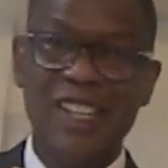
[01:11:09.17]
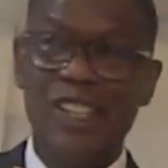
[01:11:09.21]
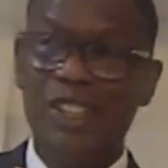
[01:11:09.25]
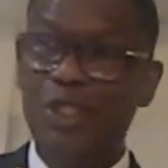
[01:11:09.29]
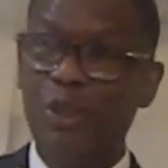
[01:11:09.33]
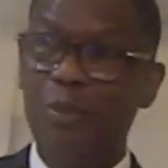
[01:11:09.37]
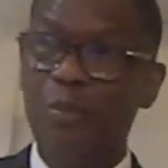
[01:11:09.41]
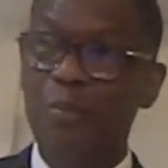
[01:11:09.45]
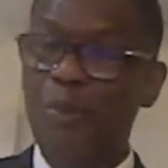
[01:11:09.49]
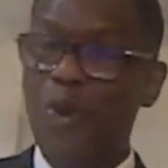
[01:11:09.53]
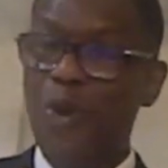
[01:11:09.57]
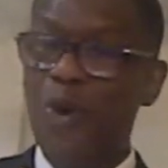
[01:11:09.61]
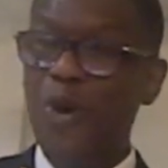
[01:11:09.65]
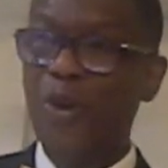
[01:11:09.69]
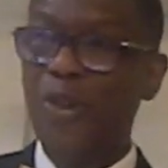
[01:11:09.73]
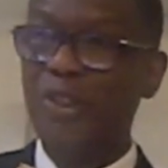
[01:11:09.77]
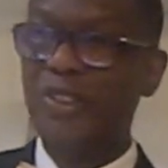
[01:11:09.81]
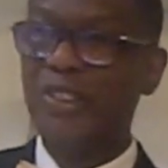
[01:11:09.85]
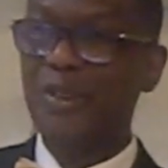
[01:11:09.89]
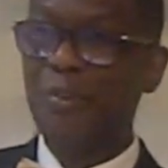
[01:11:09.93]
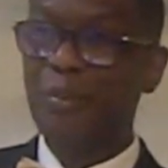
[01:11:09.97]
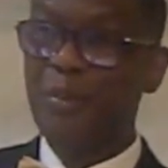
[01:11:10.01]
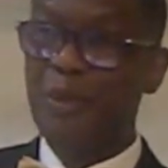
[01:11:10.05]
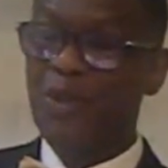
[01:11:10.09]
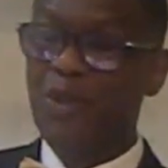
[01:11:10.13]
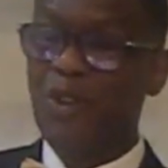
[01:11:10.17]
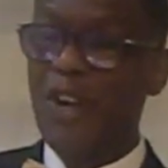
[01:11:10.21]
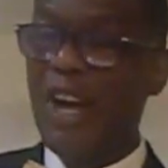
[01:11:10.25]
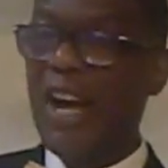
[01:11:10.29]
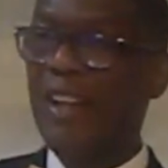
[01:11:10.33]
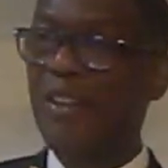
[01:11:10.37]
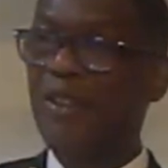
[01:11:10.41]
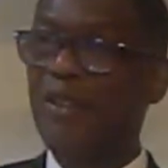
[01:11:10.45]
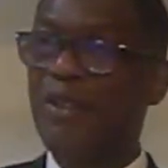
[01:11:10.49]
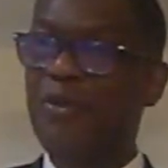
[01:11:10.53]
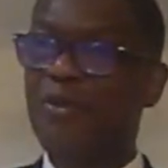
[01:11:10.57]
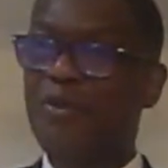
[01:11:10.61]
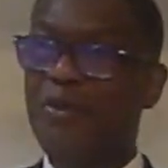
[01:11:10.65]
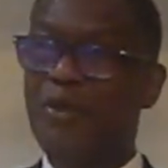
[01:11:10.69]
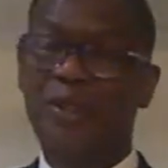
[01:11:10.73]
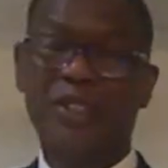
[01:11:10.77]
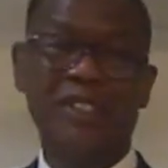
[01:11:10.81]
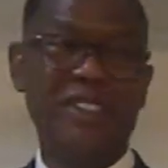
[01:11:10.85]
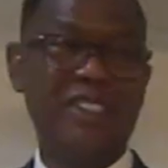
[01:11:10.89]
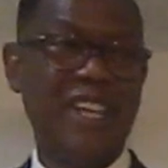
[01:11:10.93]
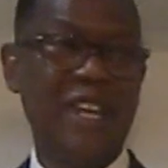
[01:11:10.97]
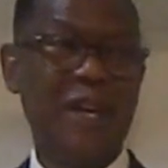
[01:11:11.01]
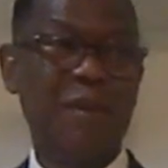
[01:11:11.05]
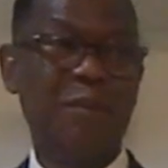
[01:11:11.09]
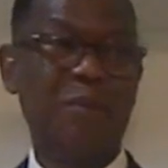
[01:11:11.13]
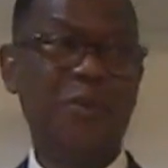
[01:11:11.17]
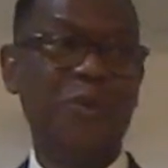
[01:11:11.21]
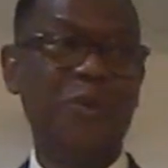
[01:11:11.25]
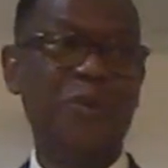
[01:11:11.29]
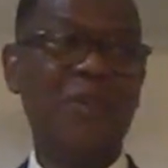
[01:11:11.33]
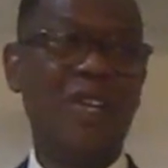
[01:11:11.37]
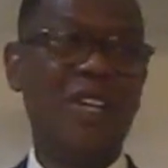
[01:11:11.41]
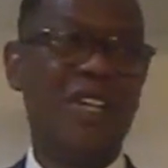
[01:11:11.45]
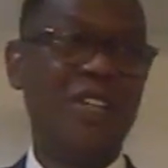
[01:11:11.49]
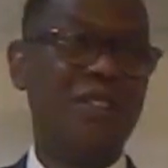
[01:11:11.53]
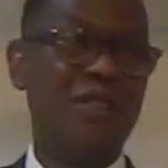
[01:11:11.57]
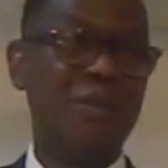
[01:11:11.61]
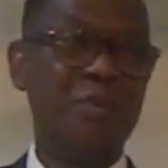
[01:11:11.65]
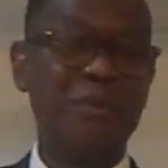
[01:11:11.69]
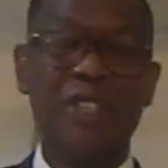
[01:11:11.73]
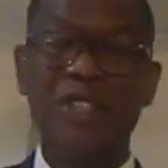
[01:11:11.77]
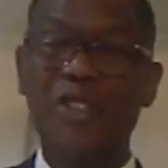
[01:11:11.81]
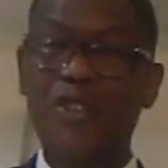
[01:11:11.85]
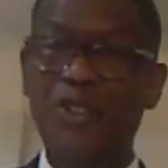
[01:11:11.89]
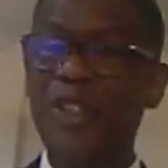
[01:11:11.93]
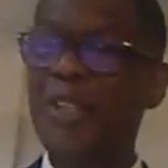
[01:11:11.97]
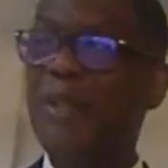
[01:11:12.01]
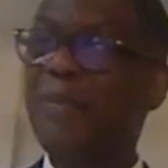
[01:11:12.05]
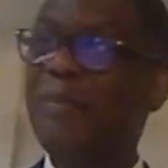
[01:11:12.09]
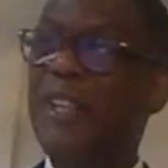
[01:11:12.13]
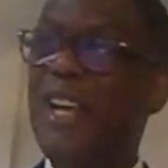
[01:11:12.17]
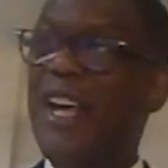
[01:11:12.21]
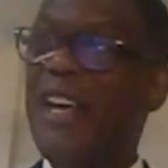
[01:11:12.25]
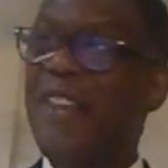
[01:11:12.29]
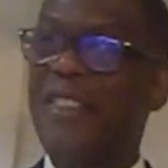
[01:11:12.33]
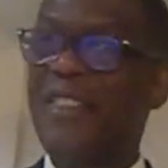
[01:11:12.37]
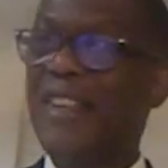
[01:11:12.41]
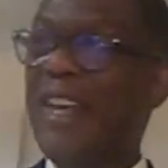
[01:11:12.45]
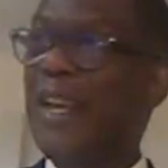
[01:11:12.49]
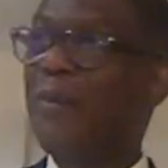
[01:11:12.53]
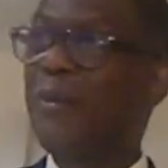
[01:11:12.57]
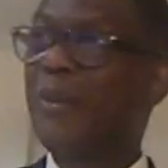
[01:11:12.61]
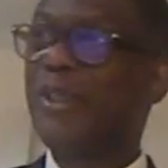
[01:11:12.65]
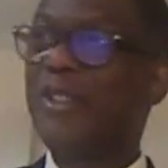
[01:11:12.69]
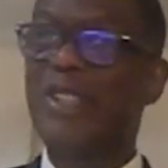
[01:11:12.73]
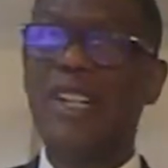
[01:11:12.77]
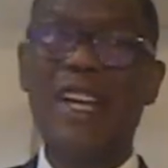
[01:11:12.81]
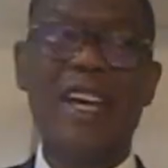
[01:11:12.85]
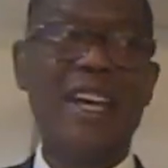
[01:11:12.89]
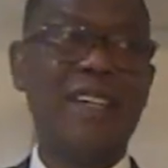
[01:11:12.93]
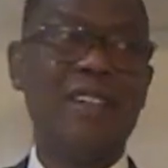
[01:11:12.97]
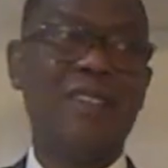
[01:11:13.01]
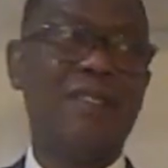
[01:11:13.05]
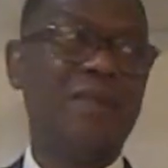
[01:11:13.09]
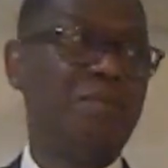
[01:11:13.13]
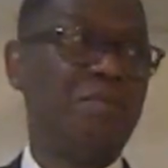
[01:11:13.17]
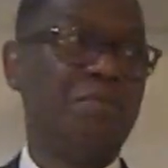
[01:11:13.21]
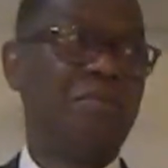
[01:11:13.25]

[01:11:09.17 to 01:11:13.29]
The Moors of Morocco, for example, the Maghreb, that thing was like